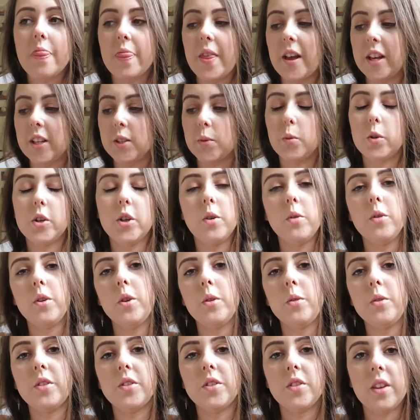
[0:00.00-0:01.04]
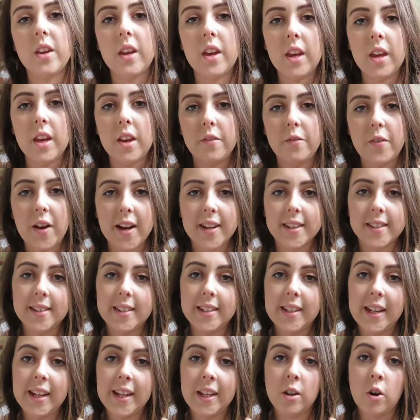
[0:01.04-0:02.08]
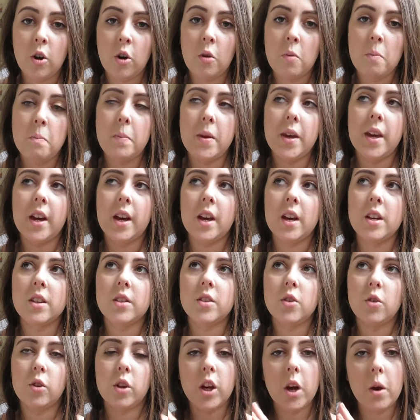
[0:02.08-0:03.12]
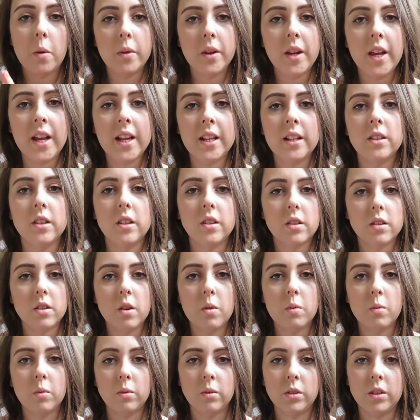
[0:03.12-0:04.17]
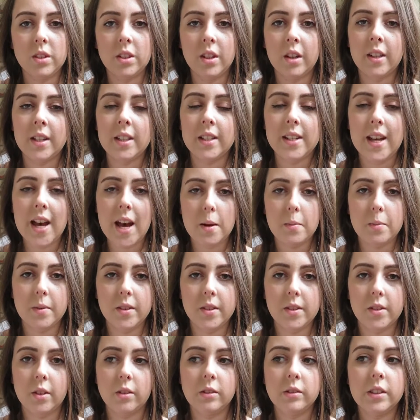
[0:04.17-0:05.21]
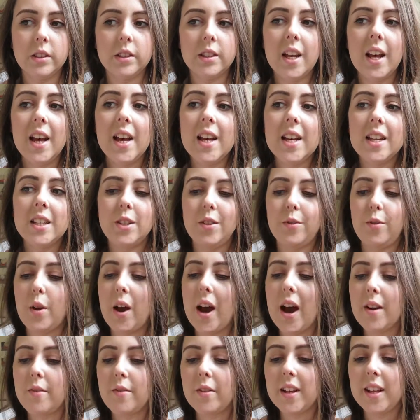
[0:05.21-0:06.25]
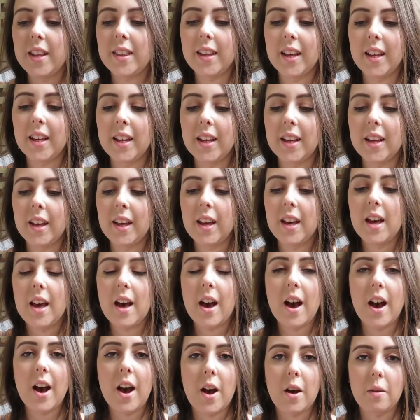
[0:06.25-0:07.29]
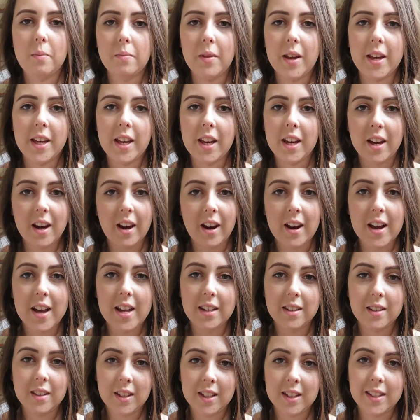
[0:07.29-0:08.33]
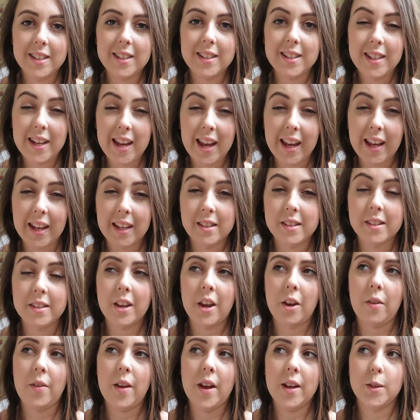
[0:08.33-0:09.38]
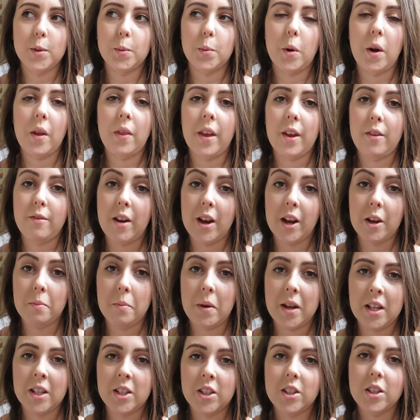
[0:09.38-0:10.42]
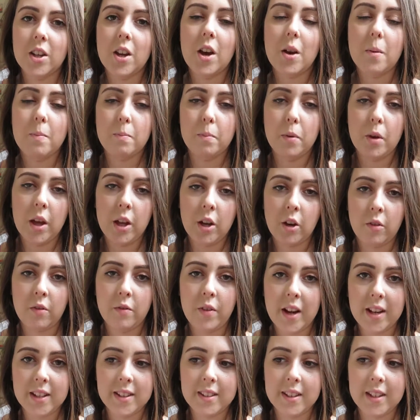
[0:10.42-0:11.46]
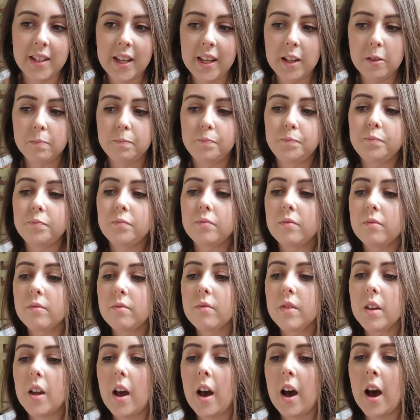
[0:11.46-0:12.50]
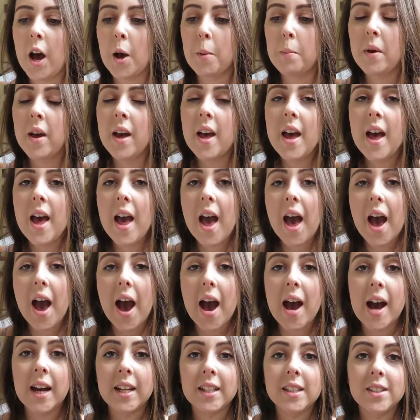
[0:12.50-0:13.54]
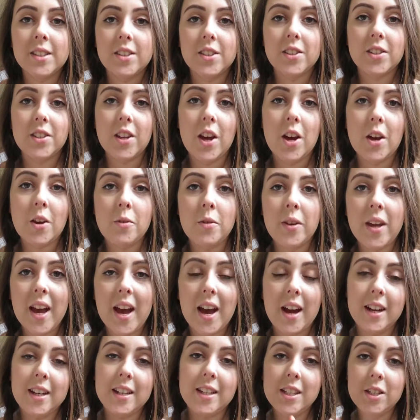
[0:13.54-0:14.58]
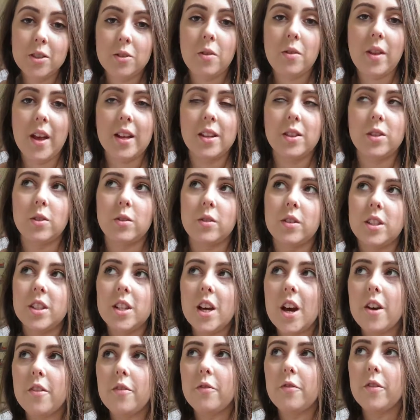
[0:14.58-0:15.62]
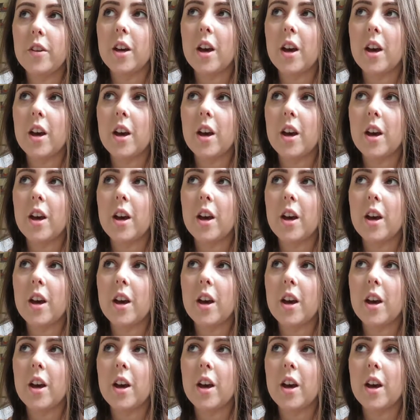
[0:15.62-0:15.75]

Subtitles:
that's what you use the Vaseline on, because you're going into salt water, into Epsom salts, so if you have anything like a cut it's going to sting, so that's why they recommend putting on Vaseline. And so yeah, I did all that sort of stuff.